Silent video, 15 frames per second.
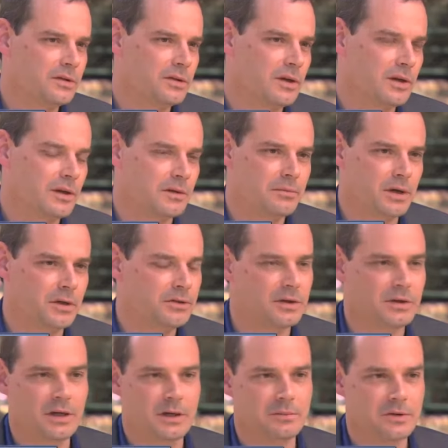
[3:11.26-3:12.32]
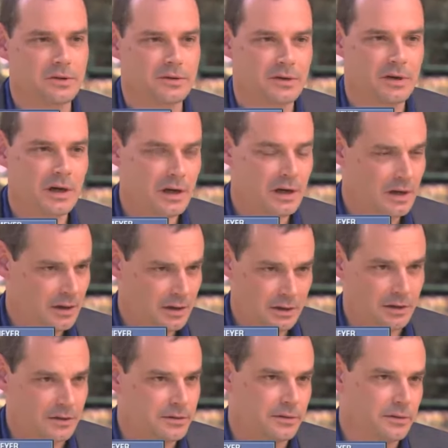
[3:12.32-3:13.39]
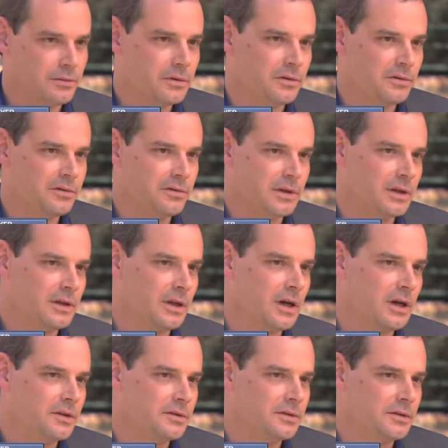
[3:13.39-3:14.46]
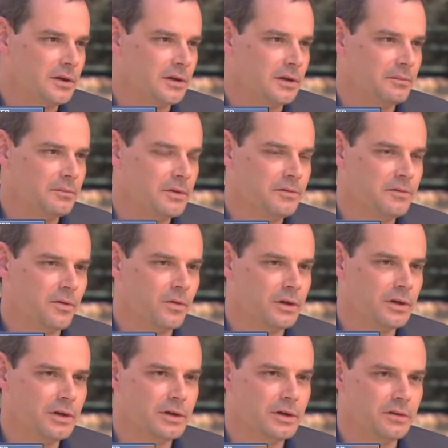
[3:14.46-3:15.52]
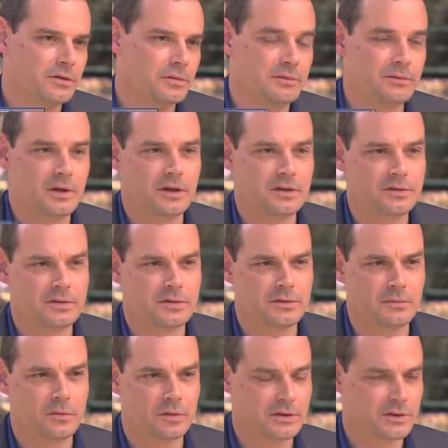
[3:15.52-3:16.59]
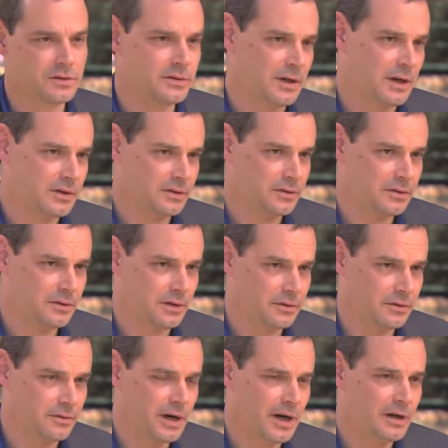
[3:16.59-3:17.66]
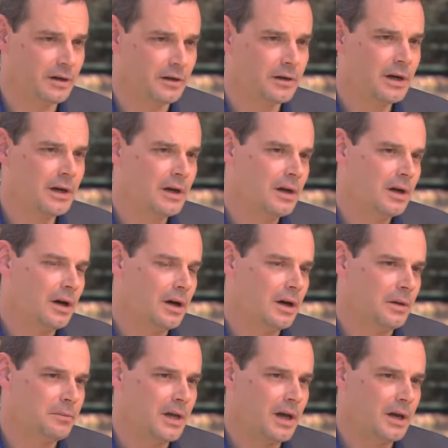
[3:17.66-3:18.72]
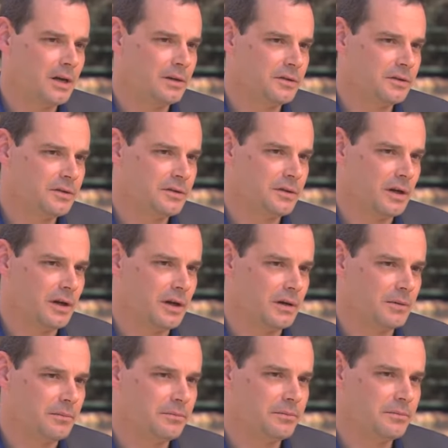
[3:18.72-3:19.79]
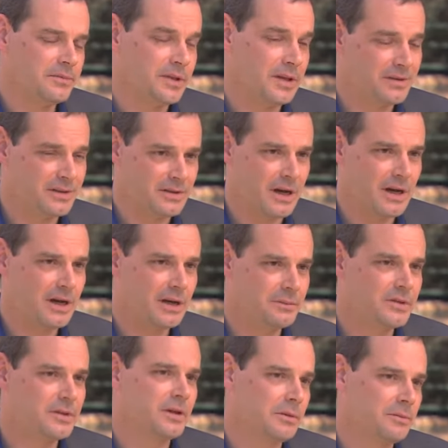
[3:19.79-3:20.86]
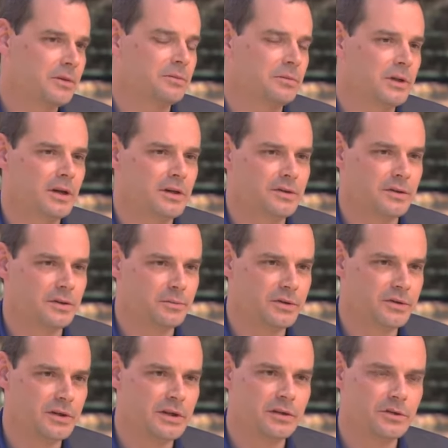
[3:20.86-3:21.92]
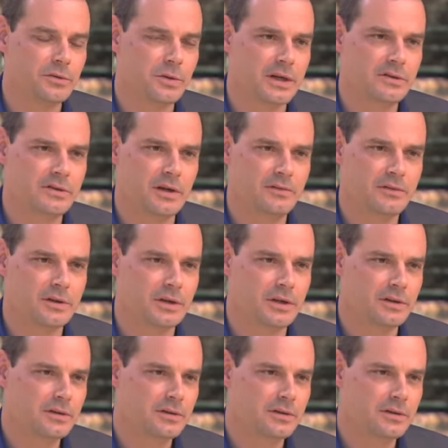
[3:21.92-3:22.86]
seeing poaching numbers go through the roof. In the last uh, four years we've lost more than two thousand two hundred rhino. Um, that is uh, seven times the number that we lost in the preceding twenty-seven years.